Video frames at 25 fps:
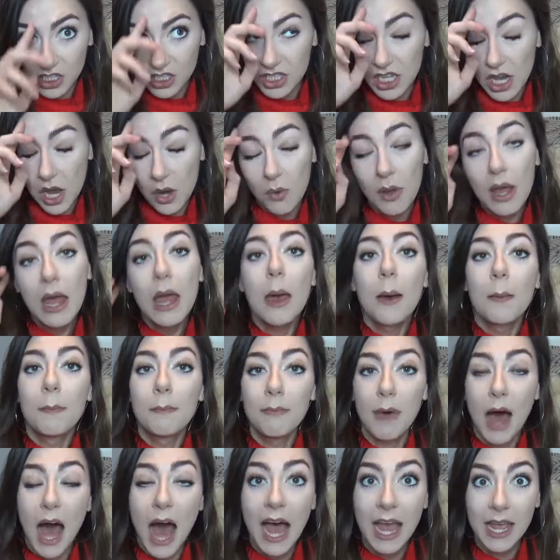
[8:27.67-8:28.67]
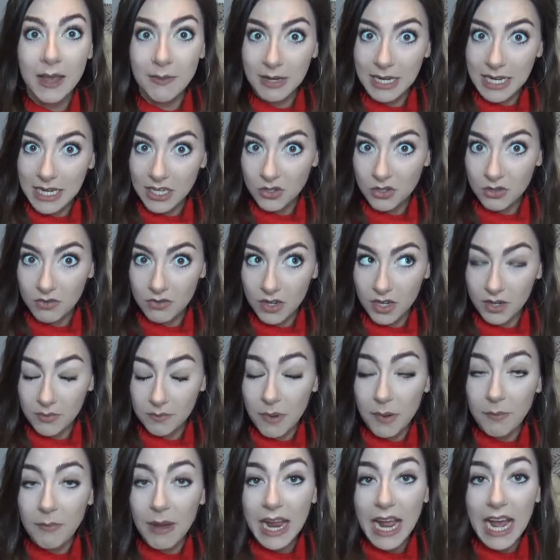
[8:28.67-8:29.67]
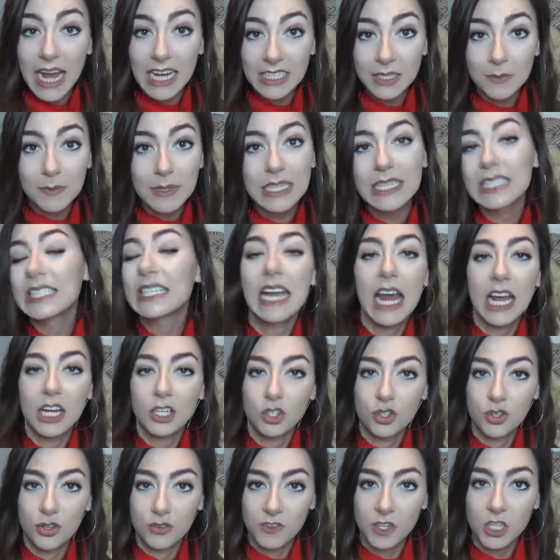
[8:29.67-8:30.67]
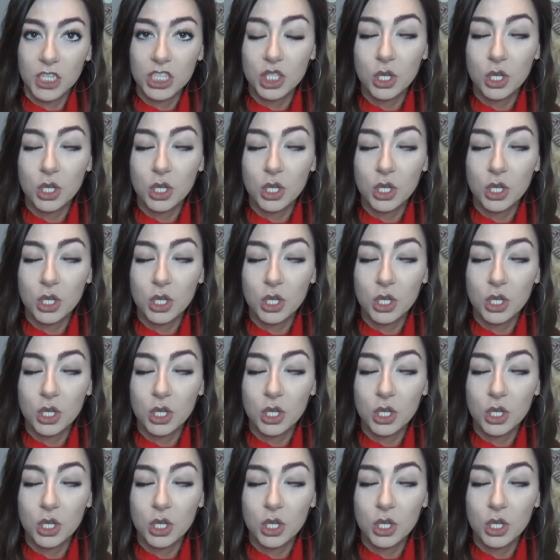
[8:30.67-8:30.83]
So I am an introvert, but my husband is an extrovert.